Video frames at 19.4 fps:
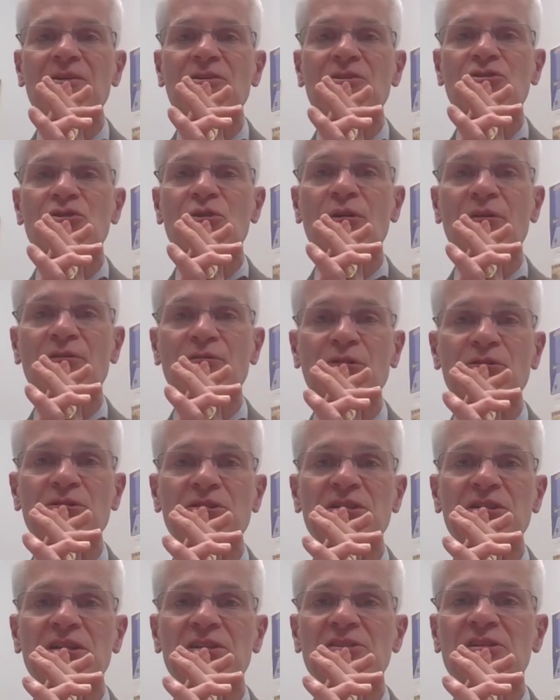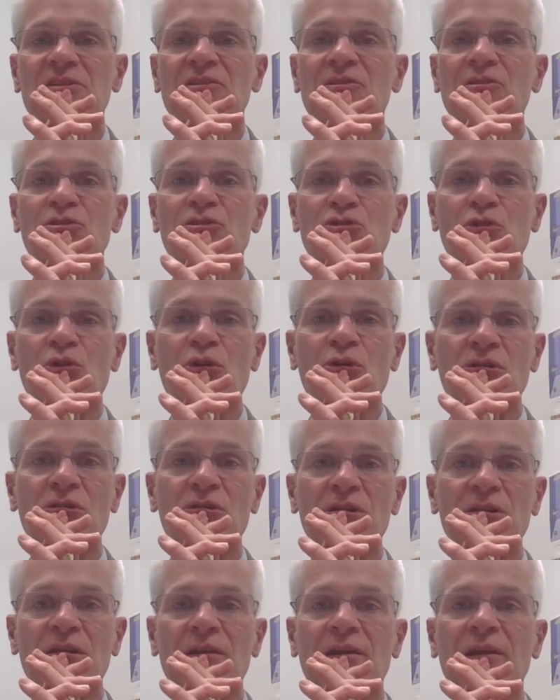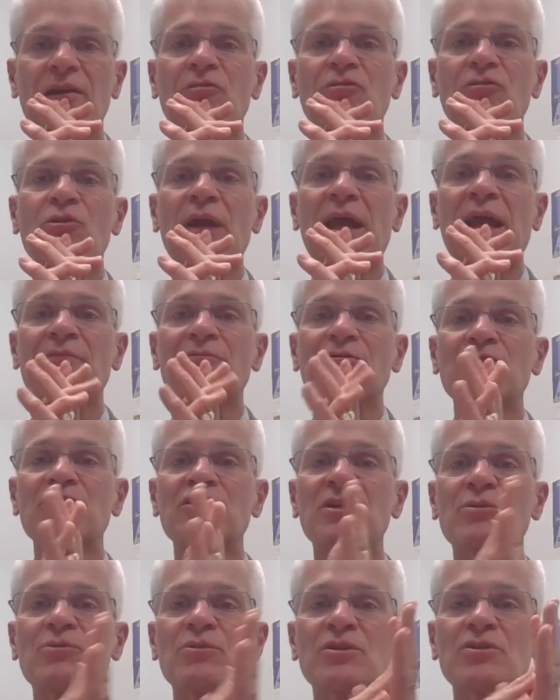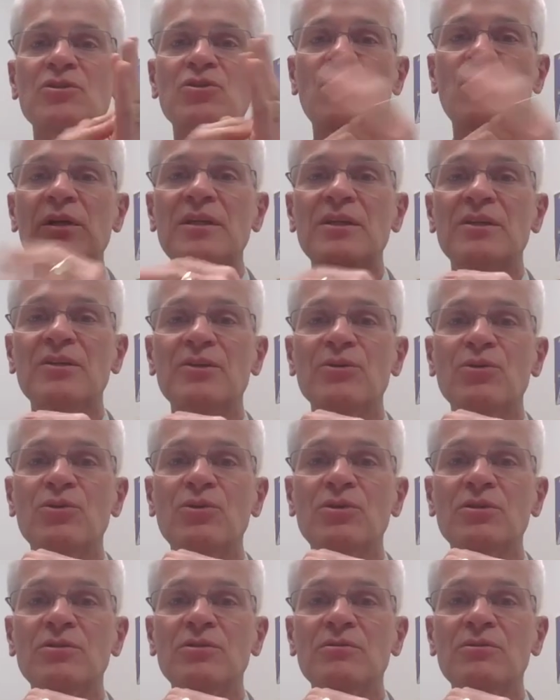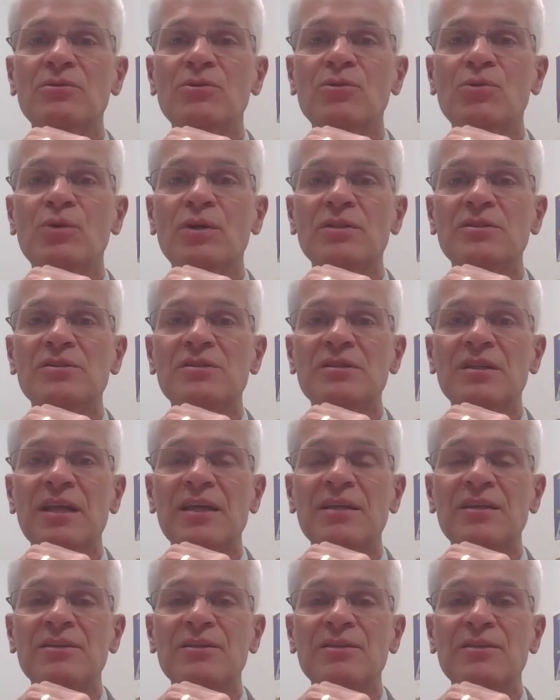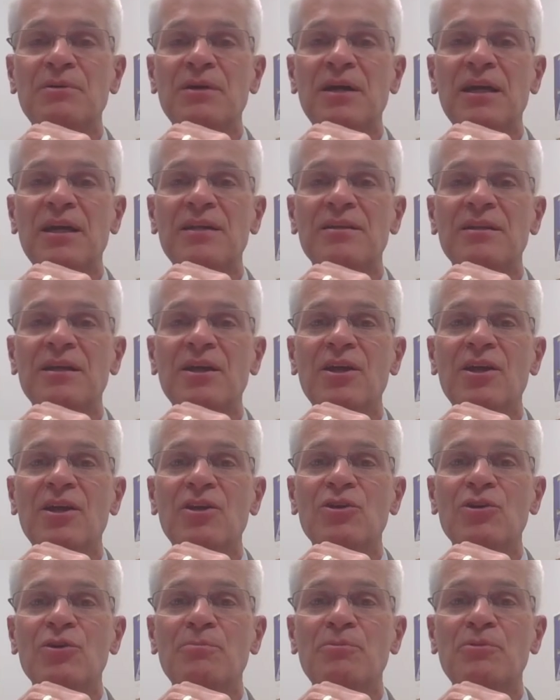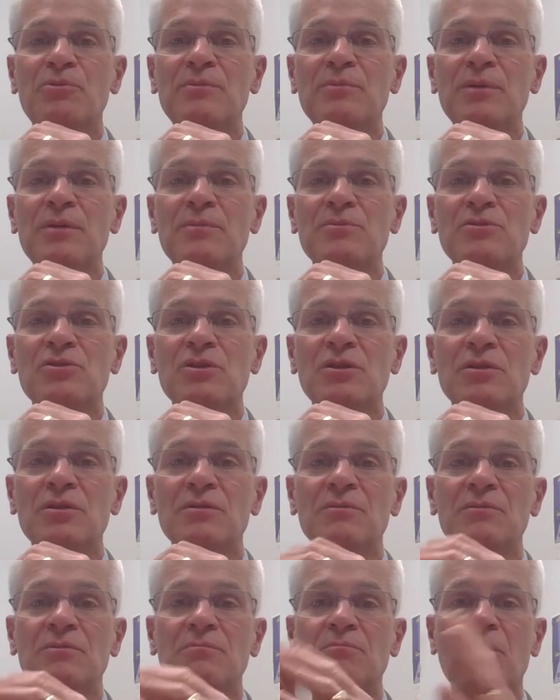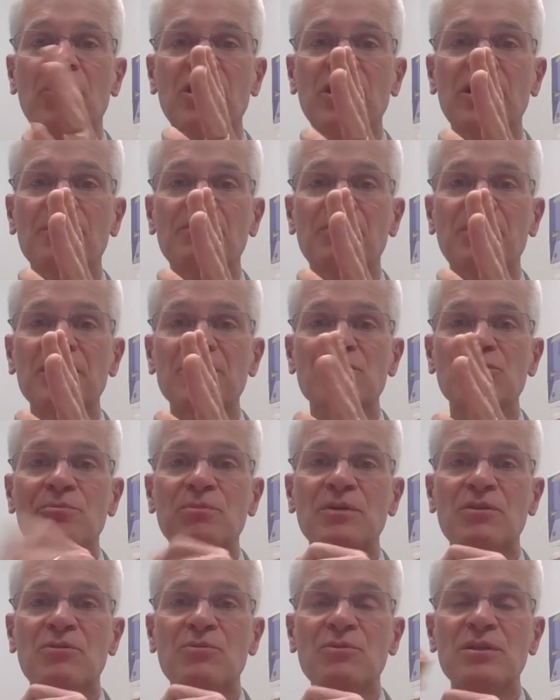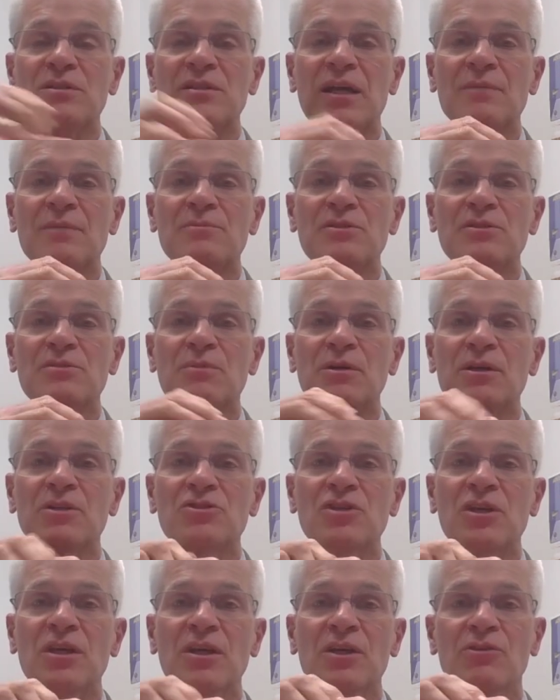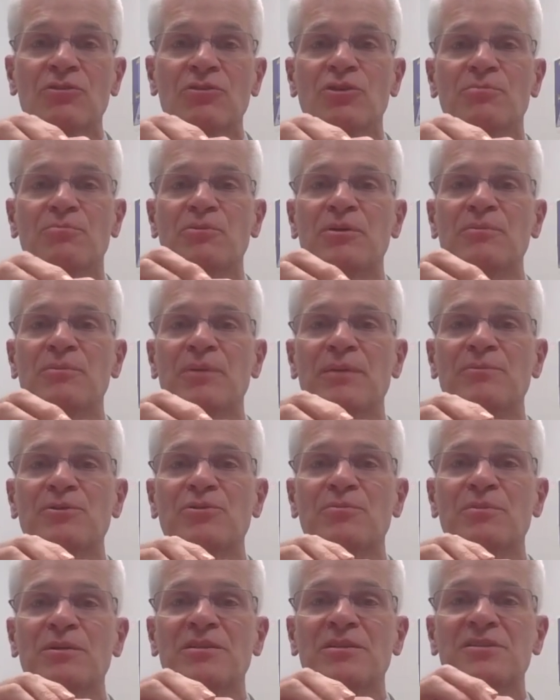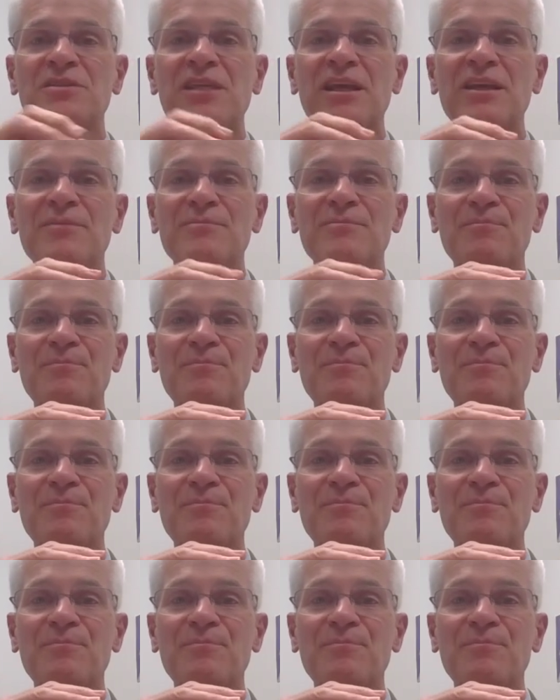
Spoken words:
So if you're 60 years old and you're averaging with a 20-year-old who wants to get in the plan, your premiums on the marketplace would be 3 times as much. Here, your premiums would be the same.